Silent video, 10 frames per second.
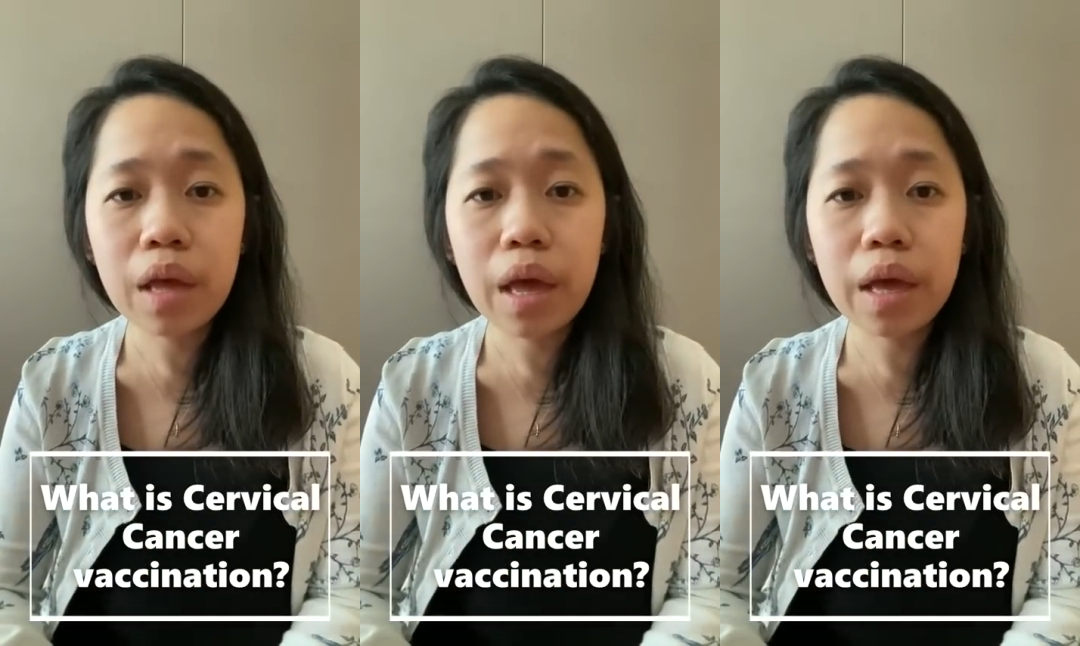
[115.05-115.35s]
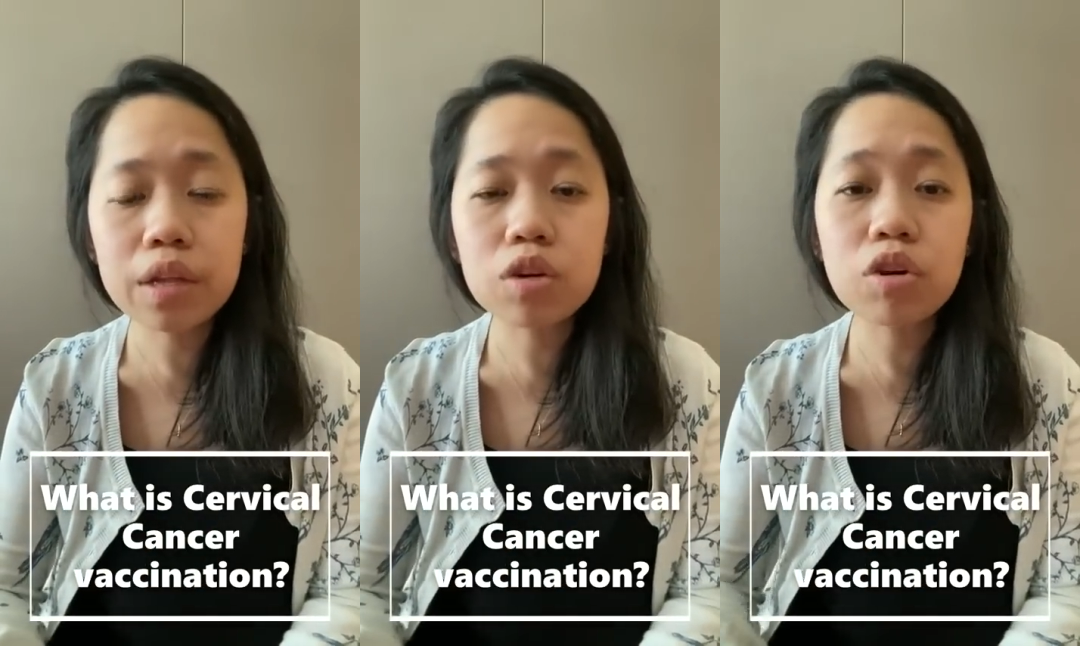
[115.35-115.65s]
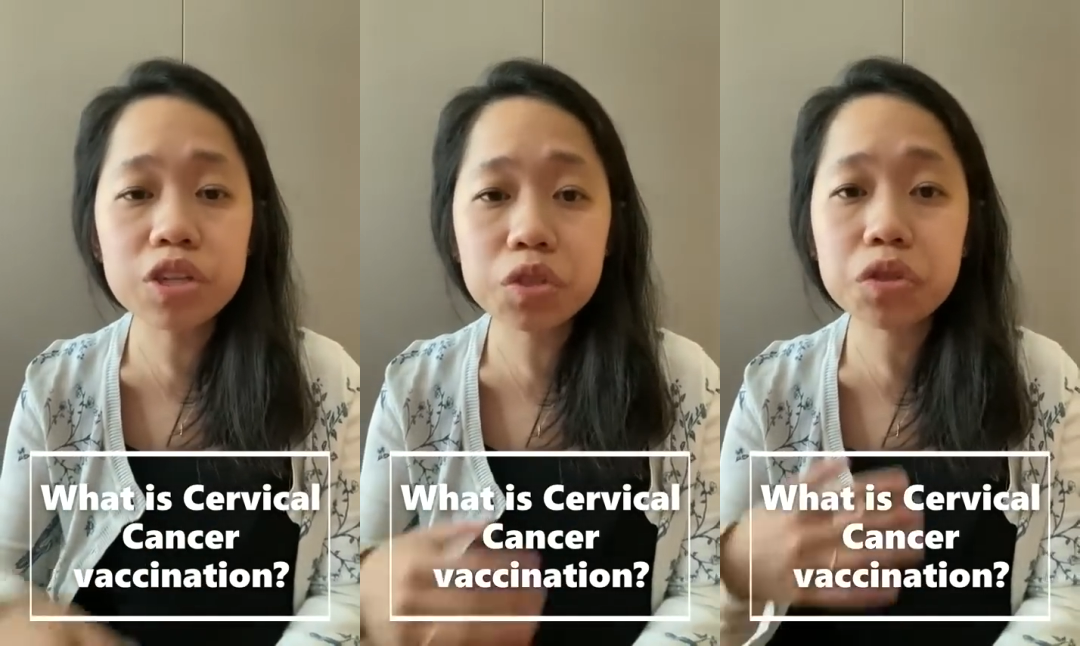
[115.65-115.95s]
and
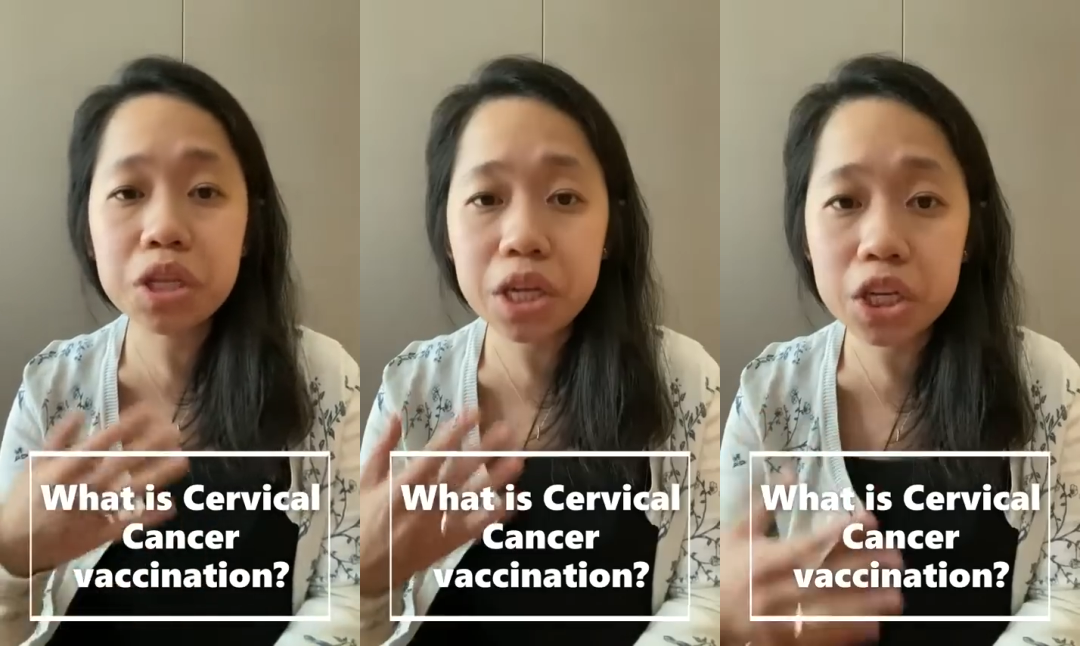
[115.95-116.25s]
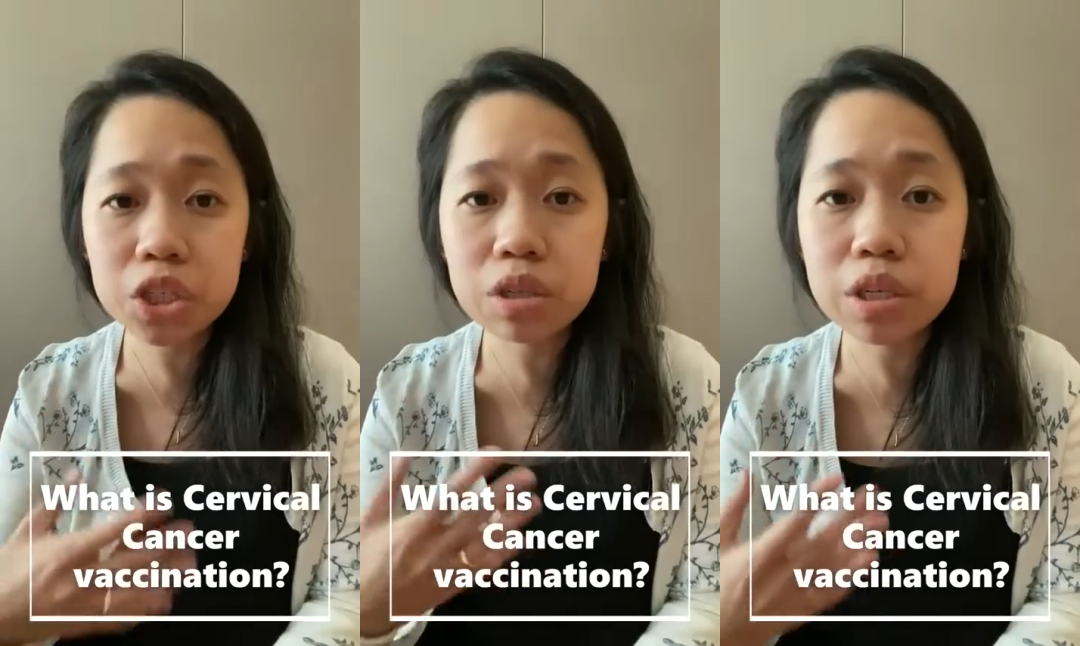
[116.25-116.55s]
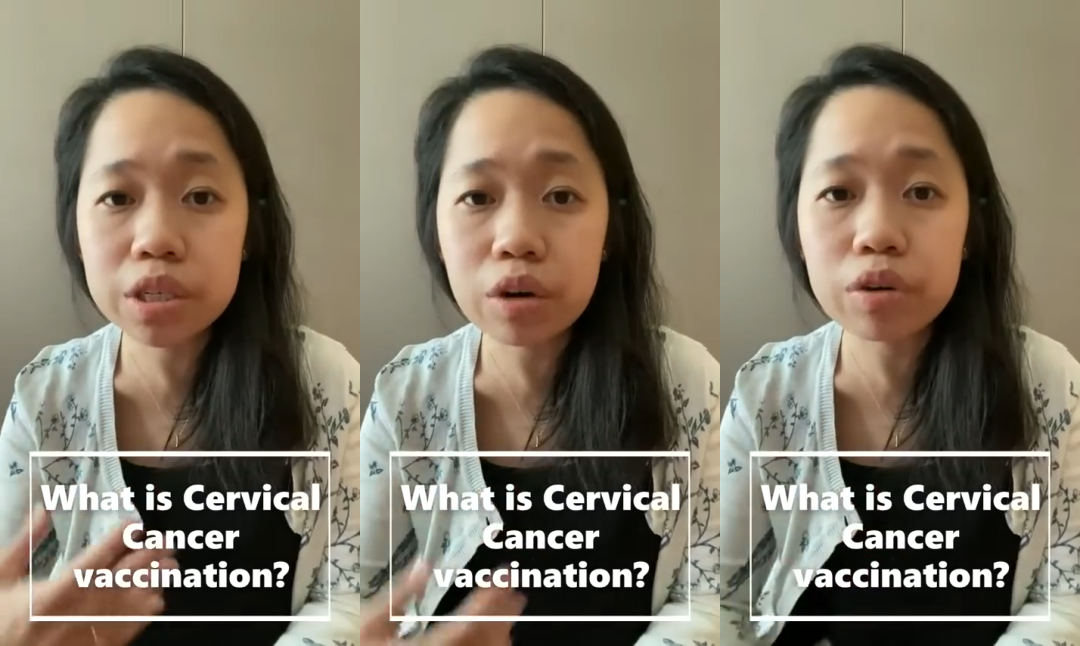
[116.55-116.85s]
according to the National
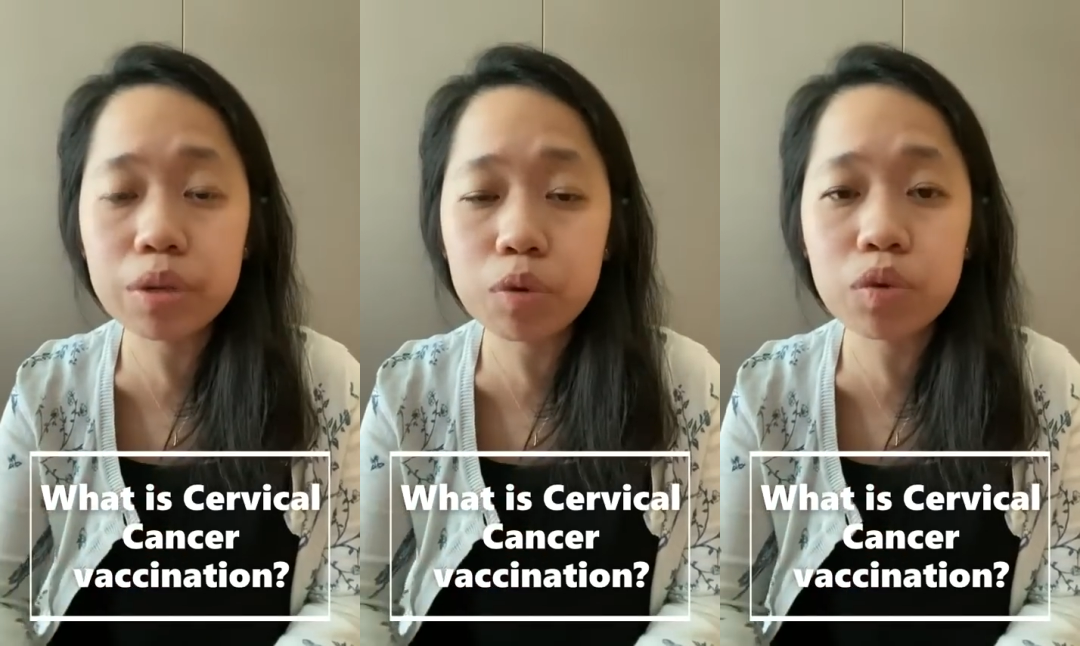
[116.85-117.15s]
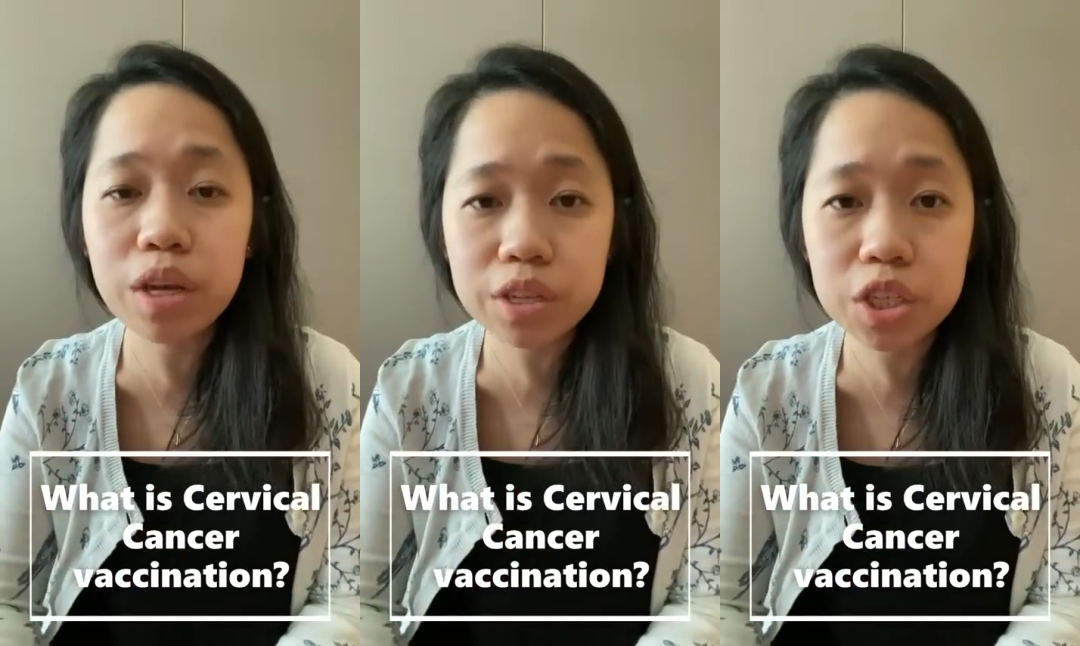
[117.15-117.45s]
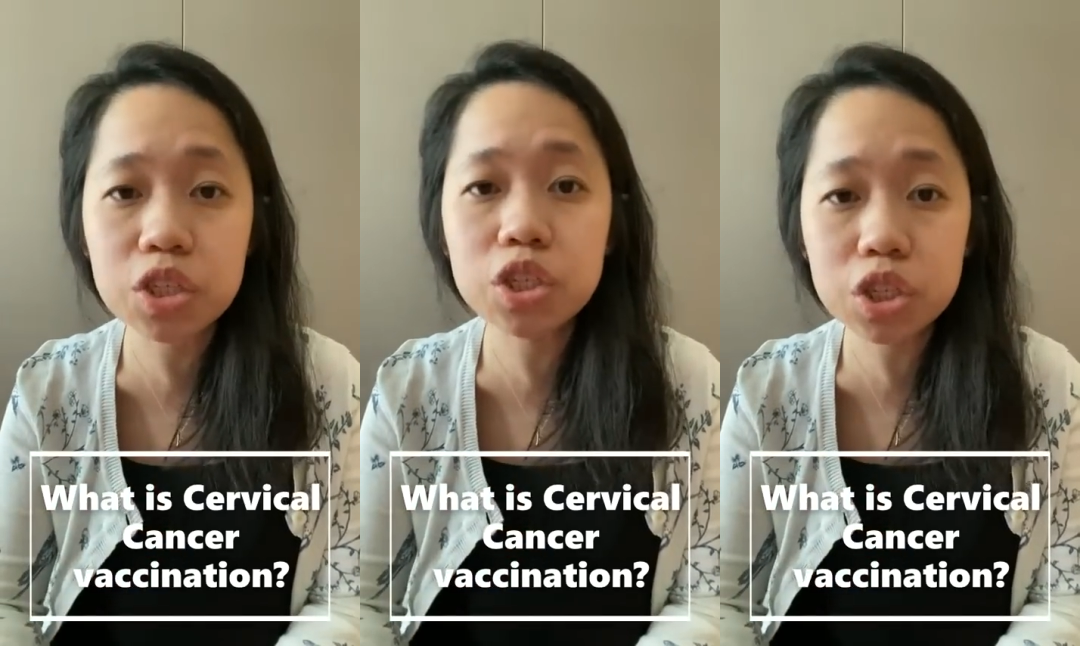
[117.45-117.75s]
Adult
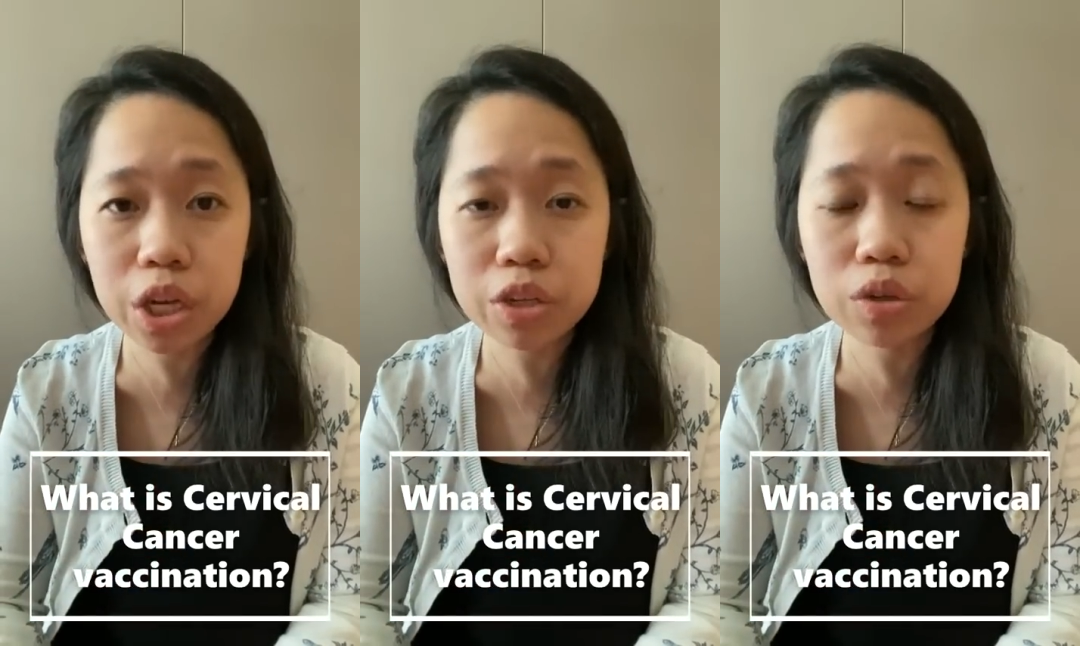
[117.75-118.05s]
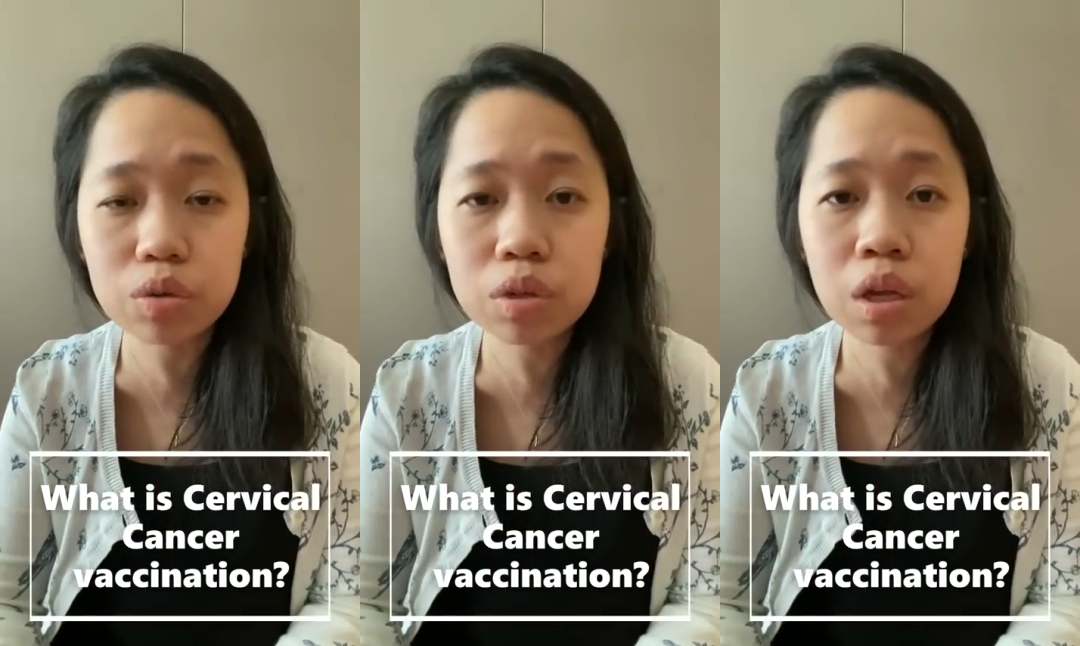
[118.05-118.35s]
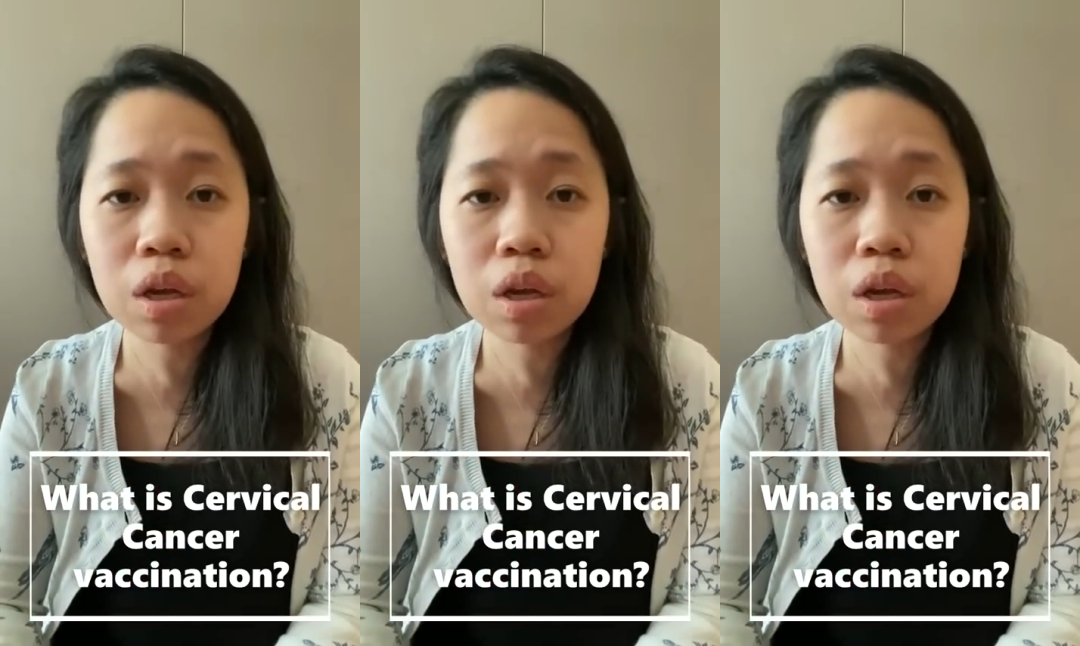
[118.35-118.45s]
Immunization Schedule,